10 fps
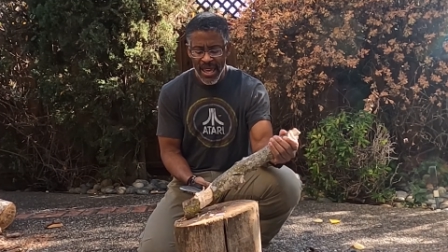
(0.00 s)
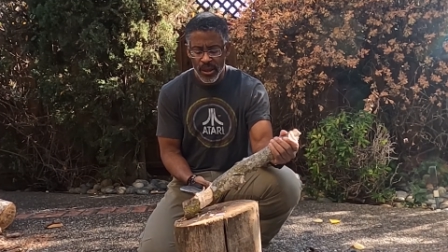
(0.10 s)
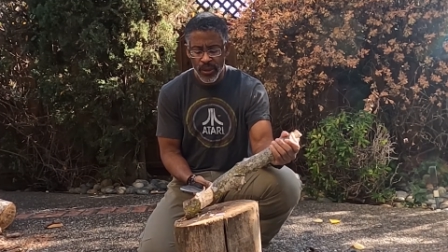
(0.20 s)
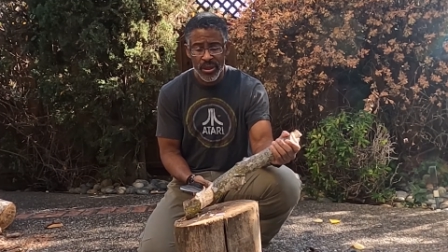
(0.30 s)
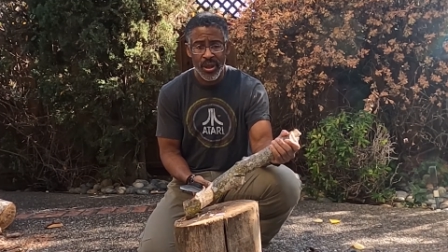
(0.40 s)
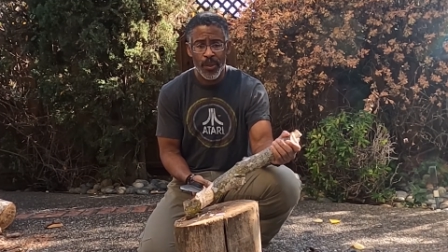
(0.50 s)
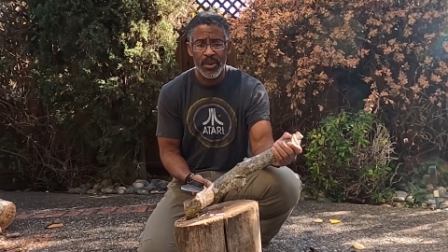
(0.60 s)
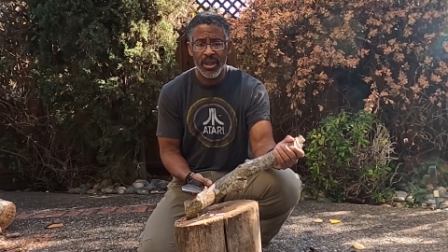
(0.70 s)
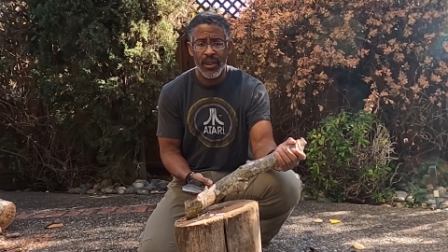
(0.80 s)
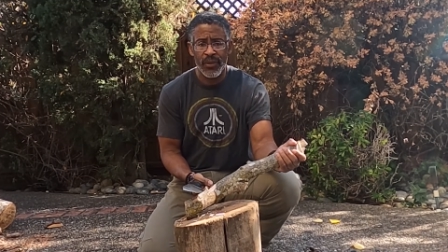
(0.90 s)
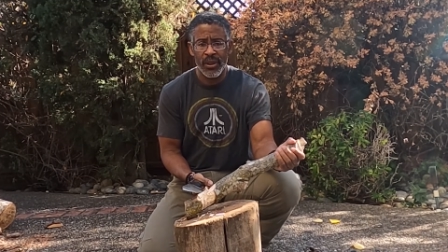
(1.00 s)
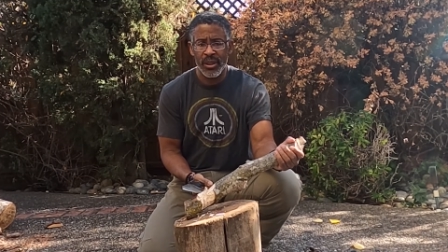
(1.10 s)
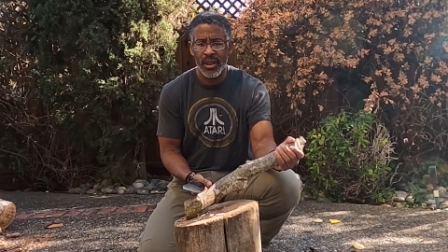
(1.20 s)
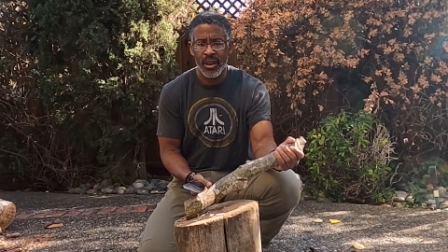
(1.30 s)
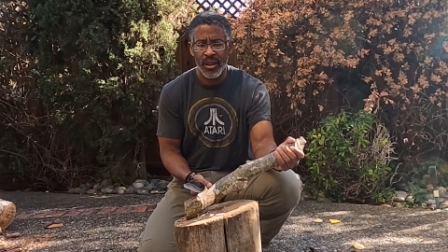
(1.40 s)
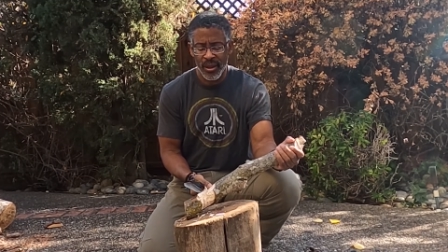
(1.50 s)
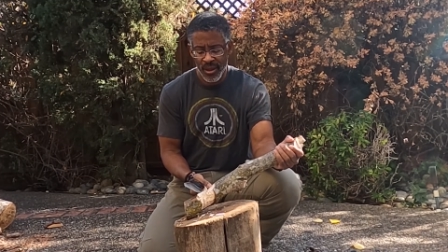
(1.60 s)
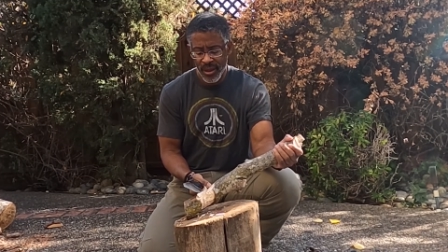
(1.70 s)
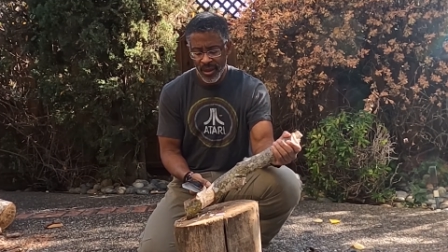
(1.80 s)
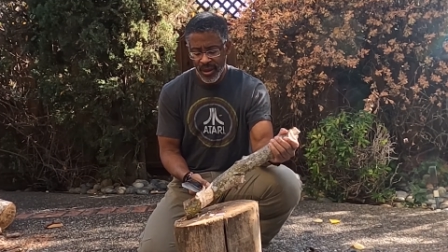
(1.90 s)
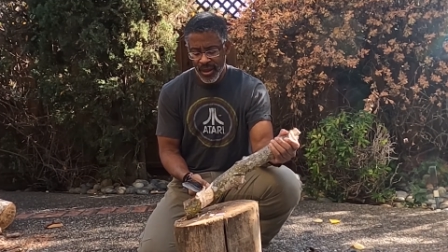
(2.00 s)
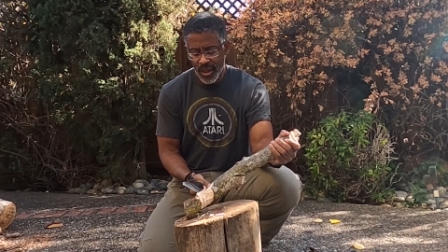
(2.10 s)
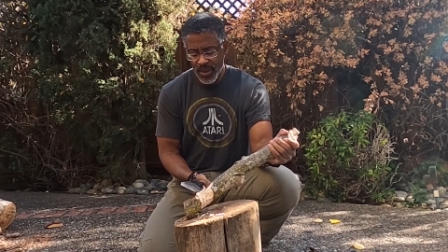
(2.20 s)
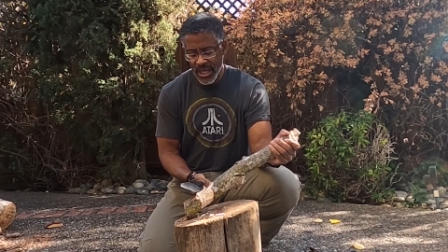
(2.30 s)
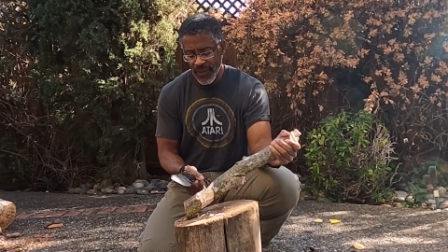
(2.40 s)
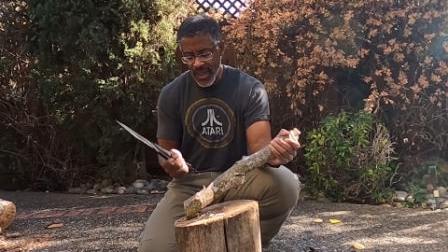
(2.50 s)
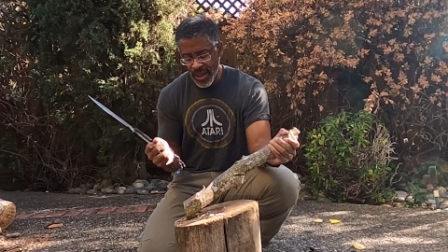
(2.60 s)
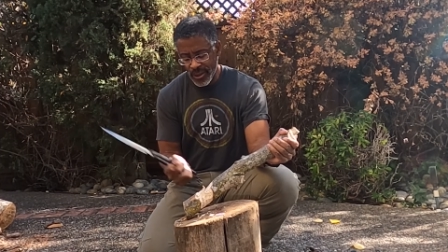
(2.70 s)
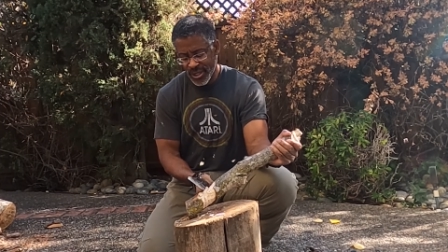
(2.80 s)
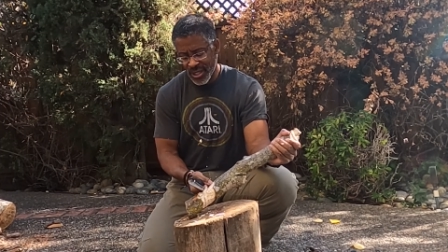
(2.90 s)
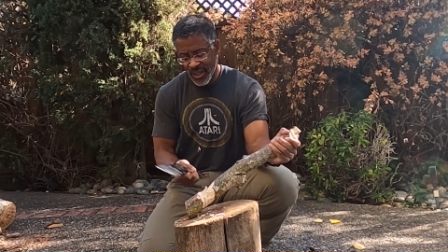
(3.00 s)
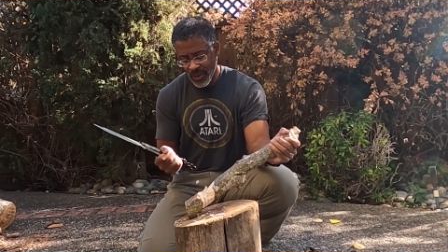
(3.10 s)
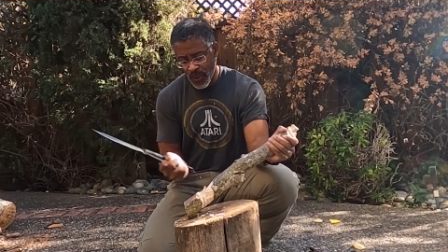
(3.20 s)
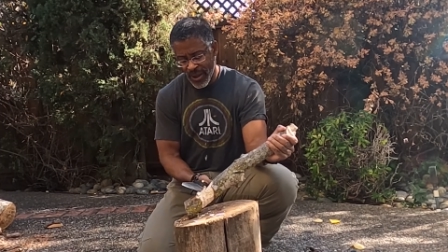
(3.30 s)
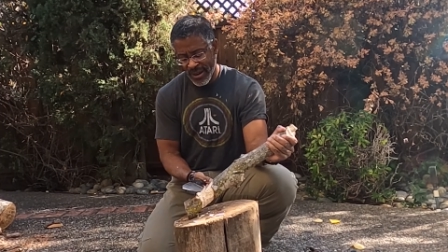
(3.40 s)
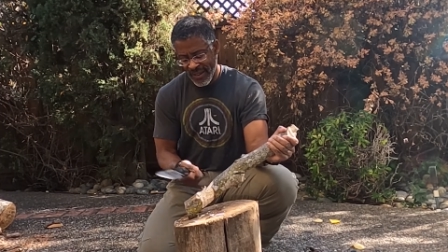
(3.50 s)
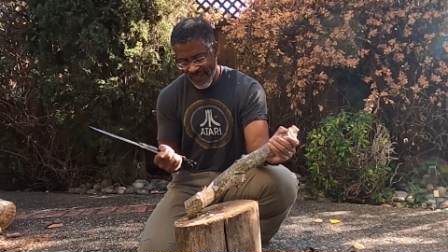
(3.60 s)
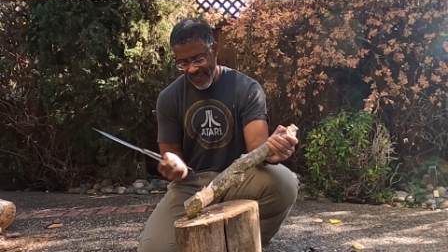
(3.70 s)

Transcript: angle this up to get the angles that I want.